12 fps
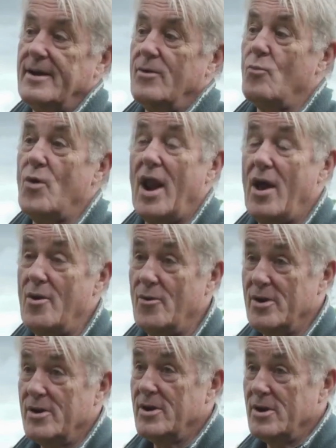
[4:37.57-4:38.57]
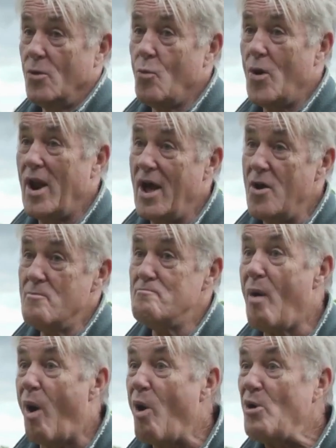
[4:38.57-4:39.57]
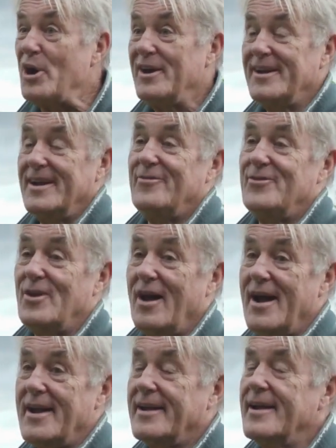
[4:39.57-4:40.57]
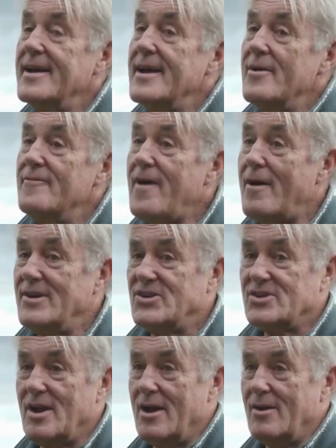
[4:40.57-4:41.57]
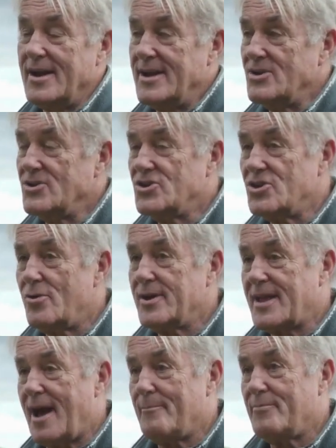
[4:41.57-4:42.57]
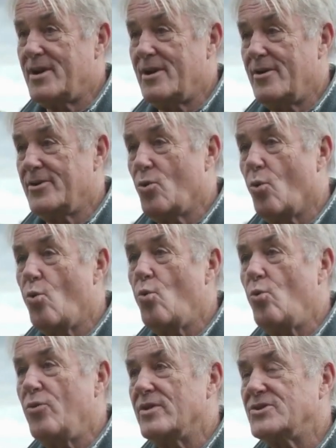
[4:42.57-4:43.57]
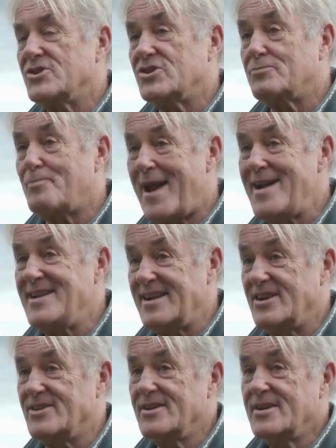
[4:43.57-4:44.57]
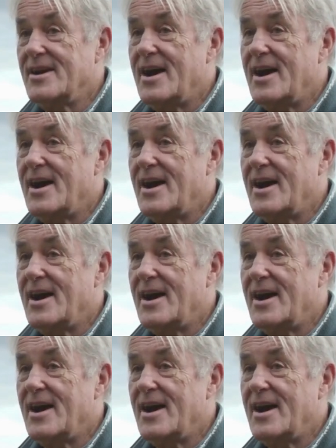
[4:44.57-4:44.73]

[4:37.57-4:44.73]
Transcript: willow bog, if you like, very slowly. During that period, all the suspended